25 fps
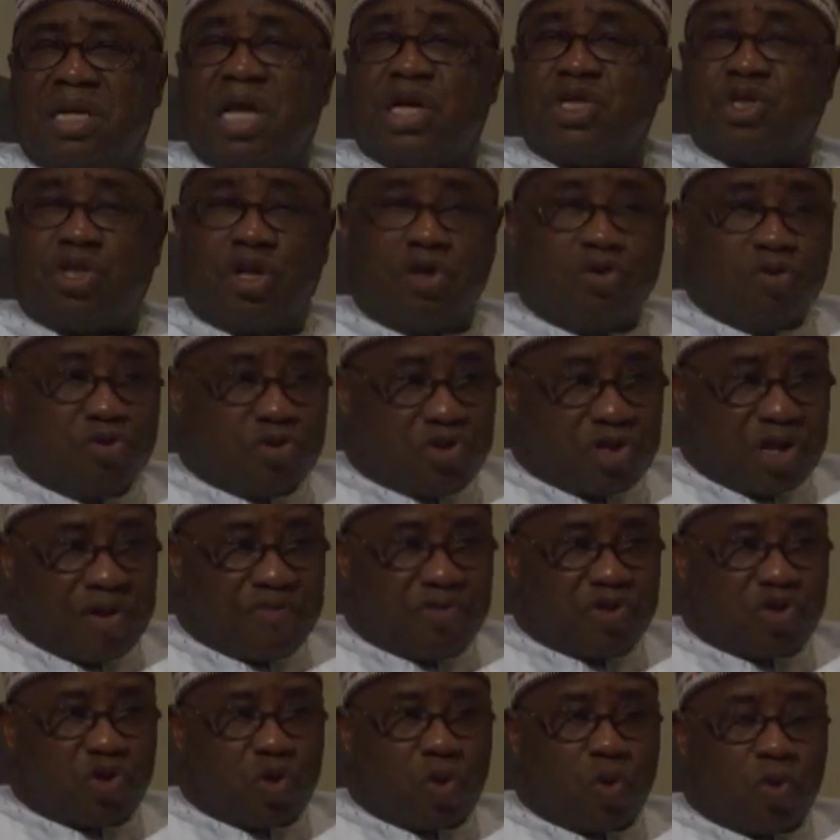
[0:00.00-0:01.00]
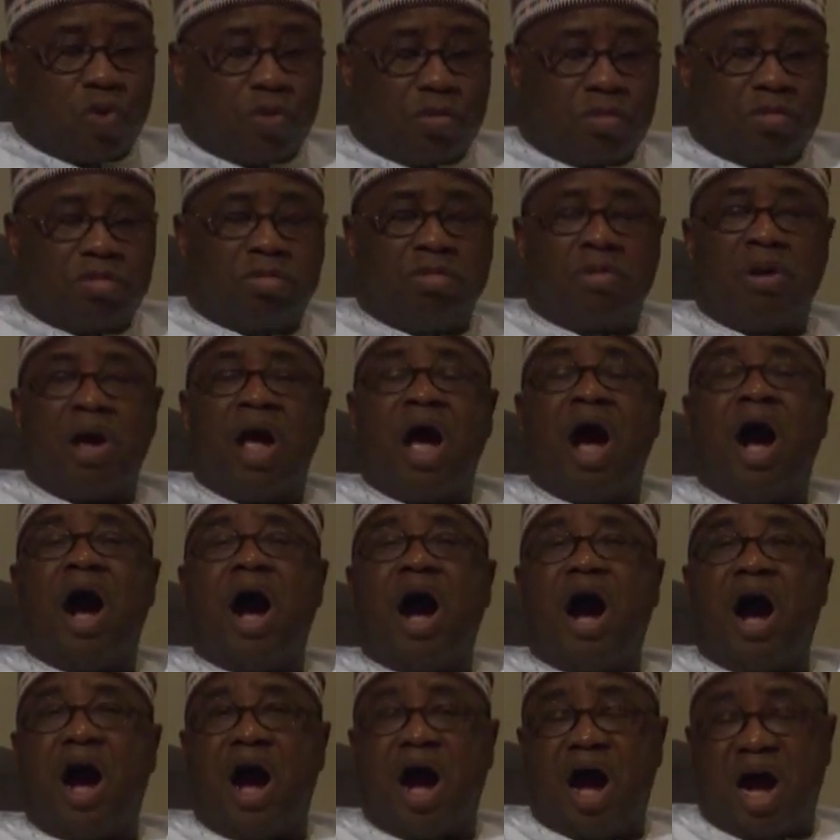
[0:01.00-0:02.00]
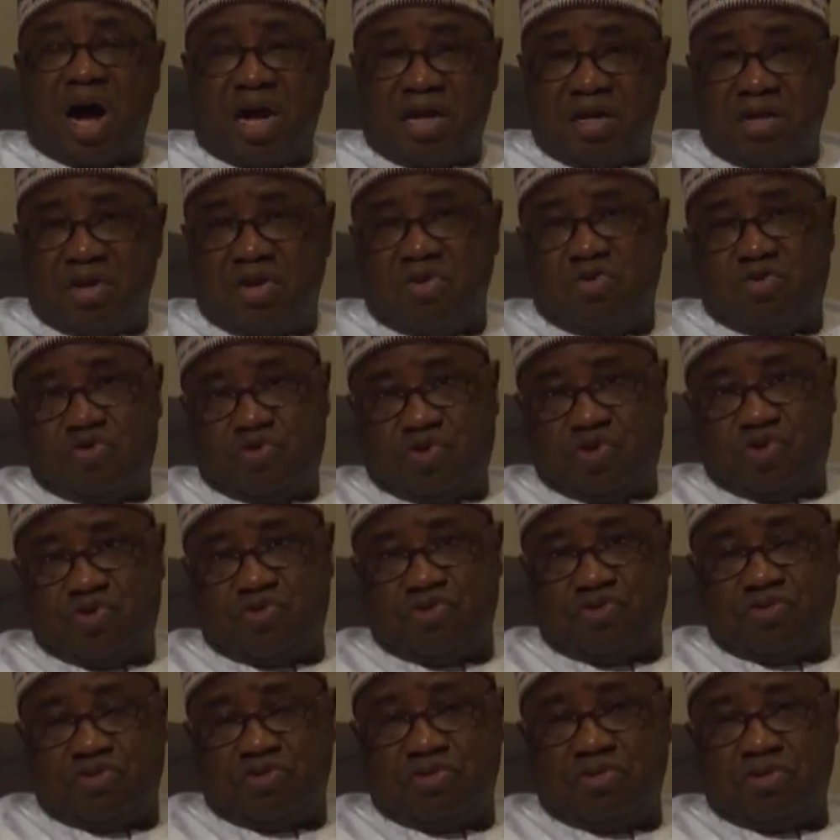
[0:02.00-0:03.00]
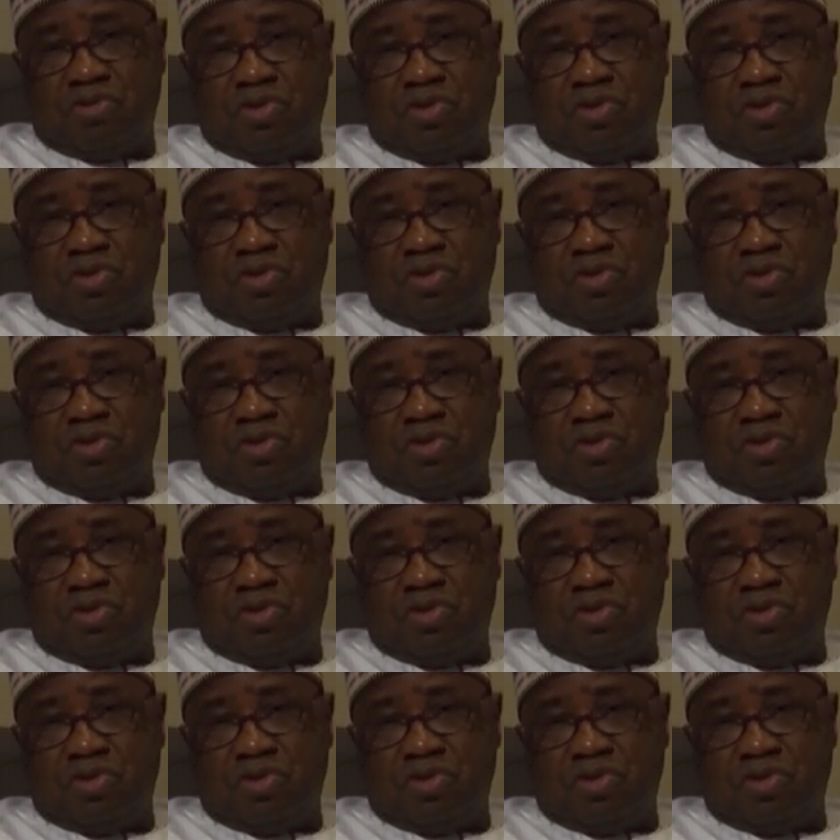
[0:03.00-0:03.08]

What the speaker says: National Youth Service Corps and the law school.